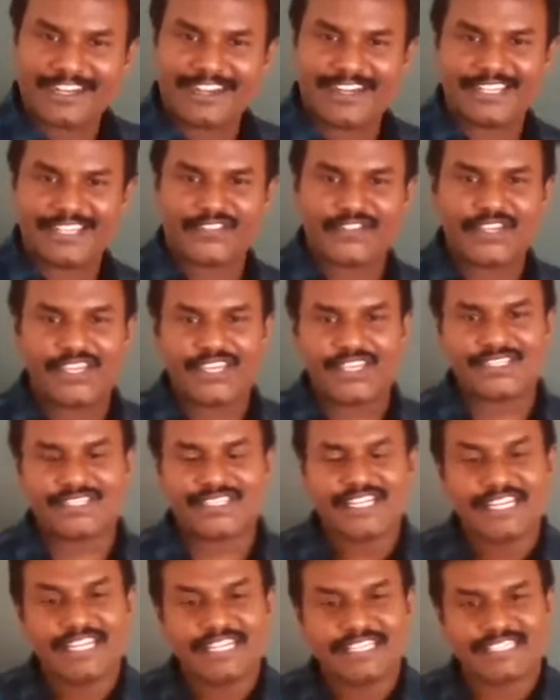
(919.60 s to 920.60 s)
Death
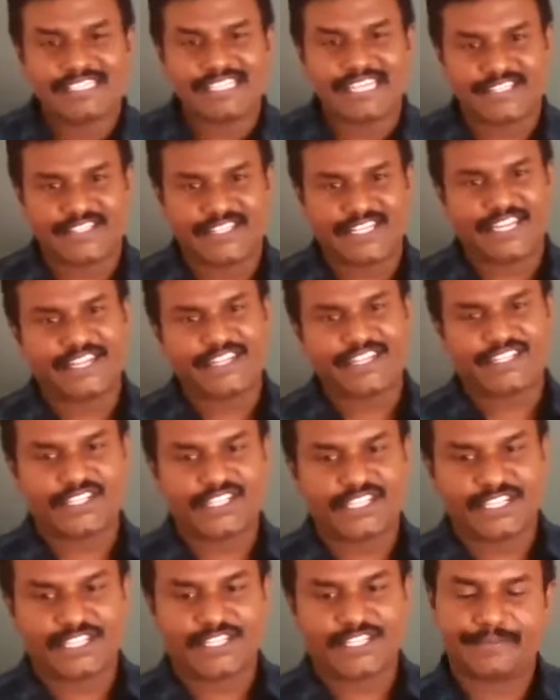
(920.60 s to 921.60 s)
is
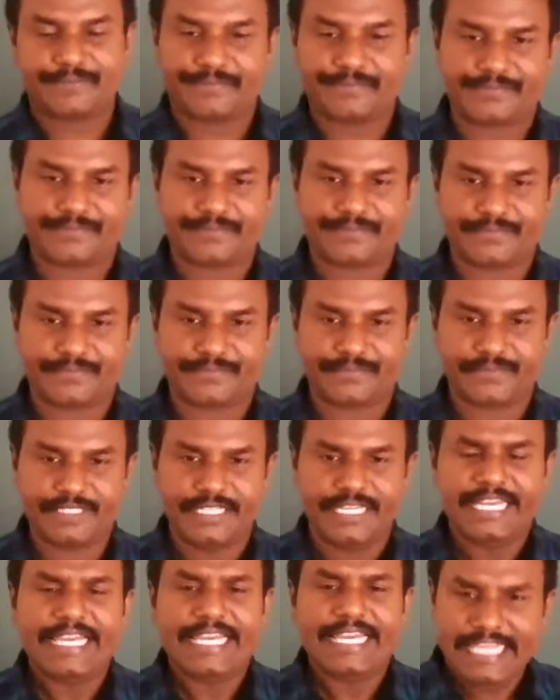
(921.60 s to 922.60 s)
certainty.
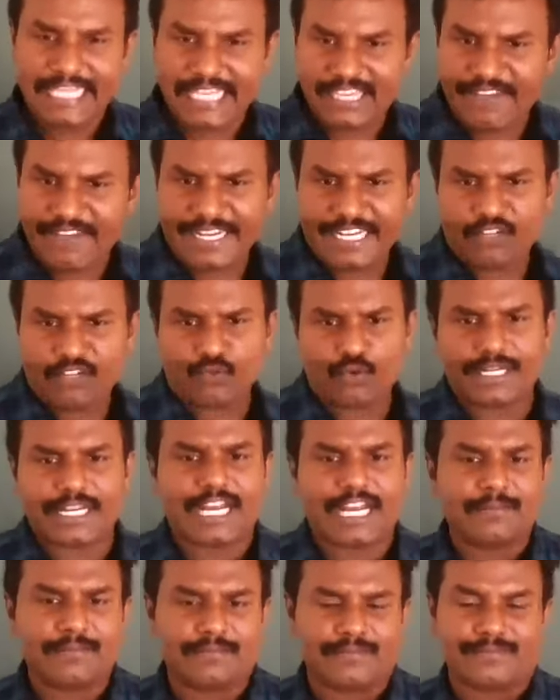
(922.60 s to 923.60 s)
Even it would
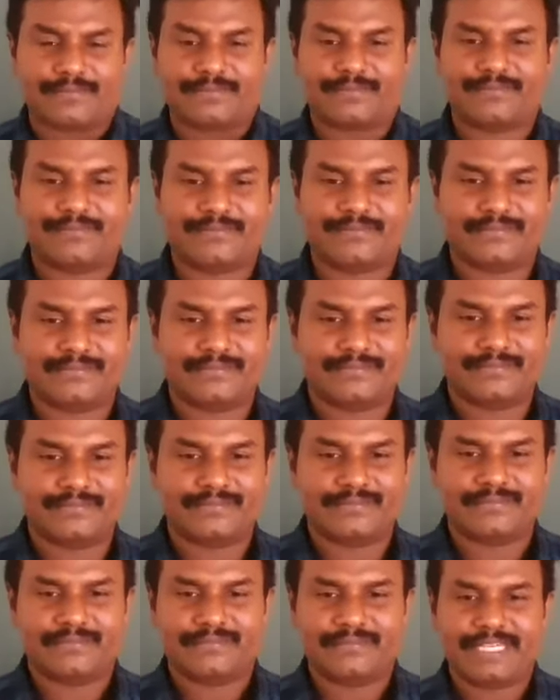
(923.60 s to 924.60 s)
come
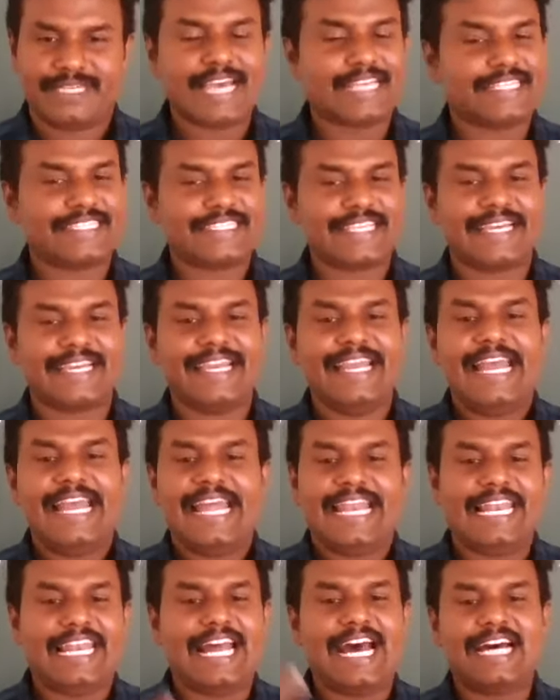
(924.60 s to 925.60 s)
as
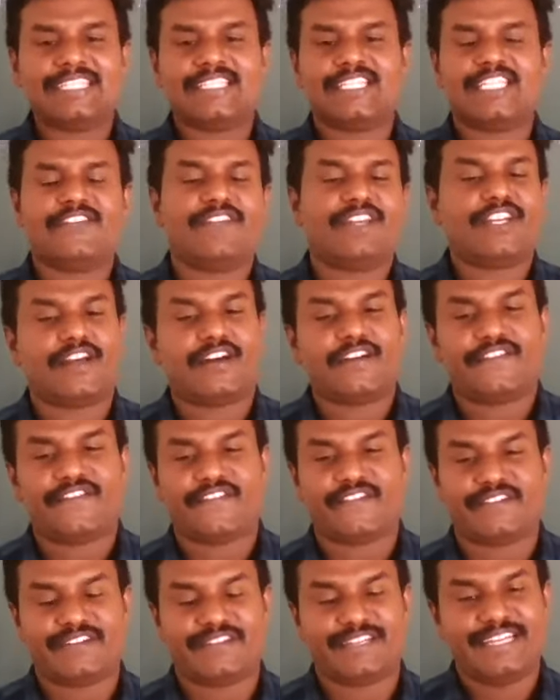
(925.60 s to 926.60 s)
a last event
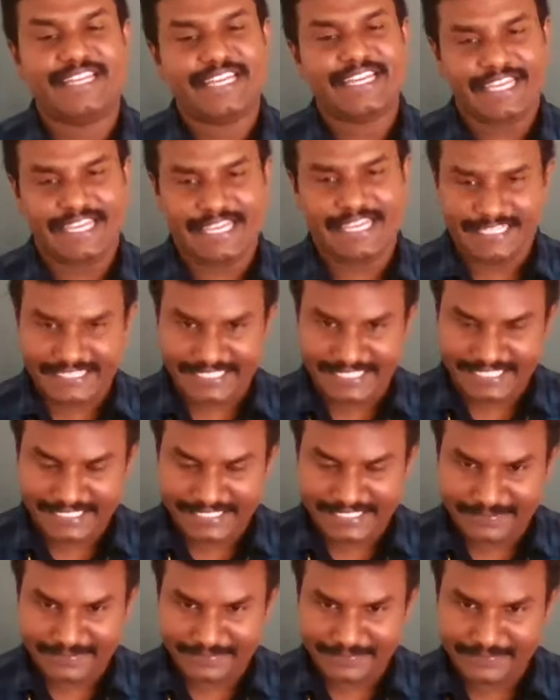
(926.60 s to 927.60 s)
of
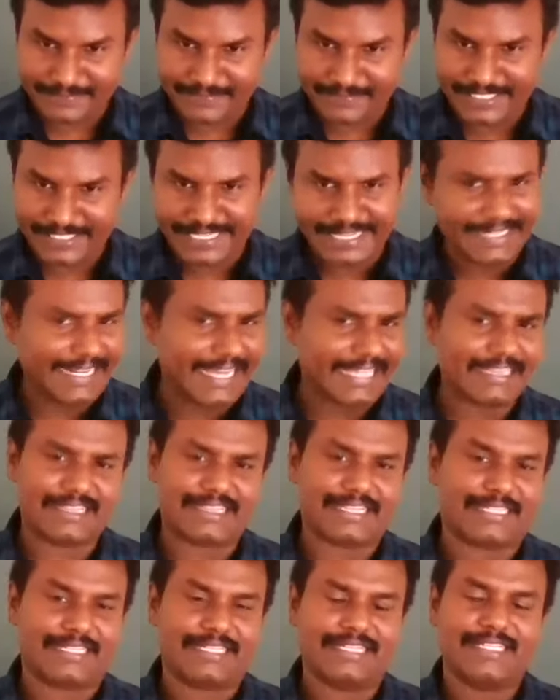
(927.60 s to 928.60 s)
aging.
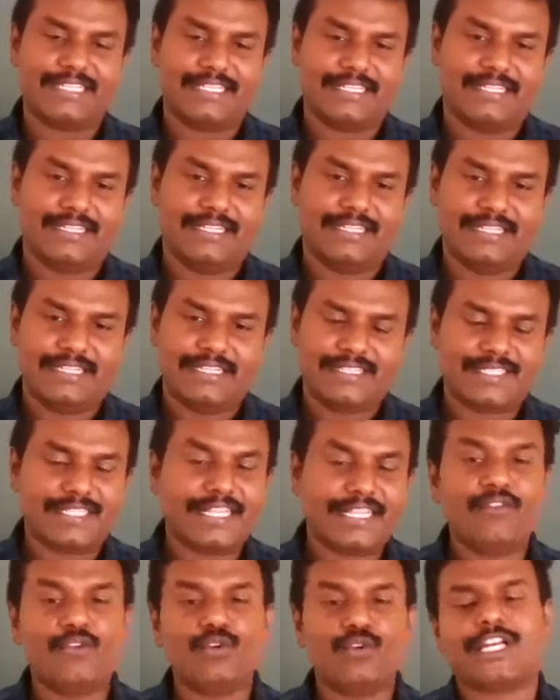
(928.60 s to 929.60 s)
Death
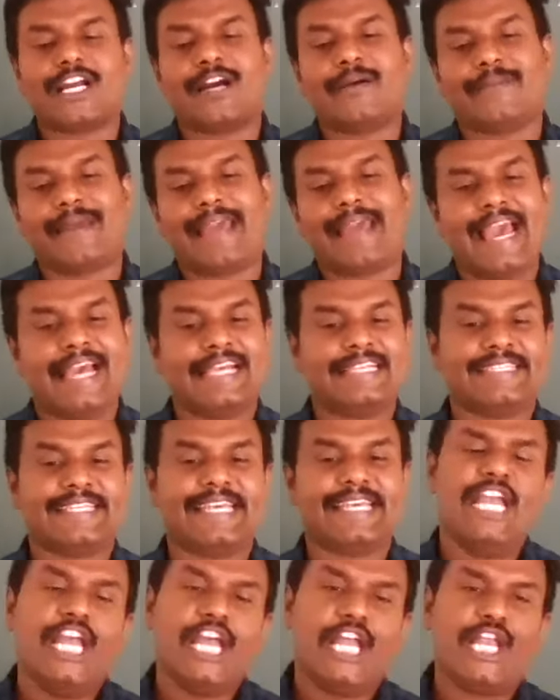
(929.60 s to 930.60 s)
still would come as
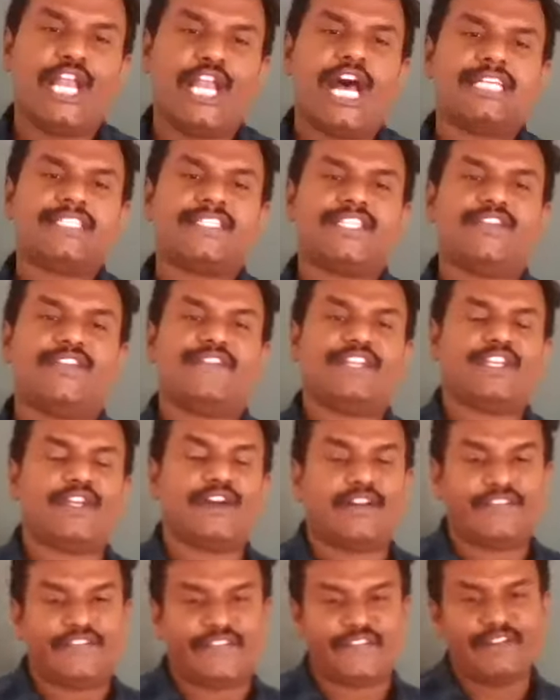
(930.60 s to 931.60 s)
a last event
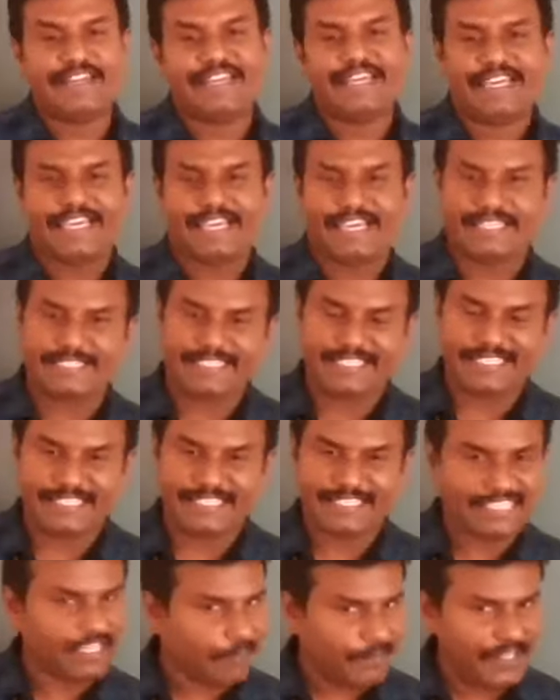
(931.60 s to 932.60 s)
of
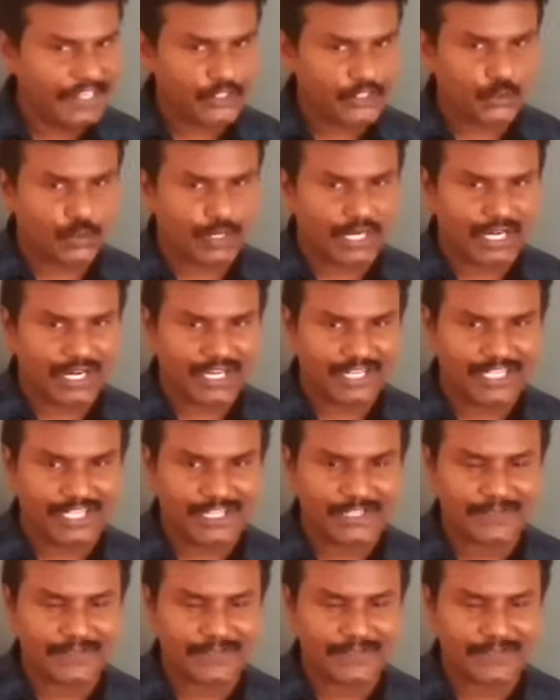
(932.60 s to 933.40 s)
aging. That means what?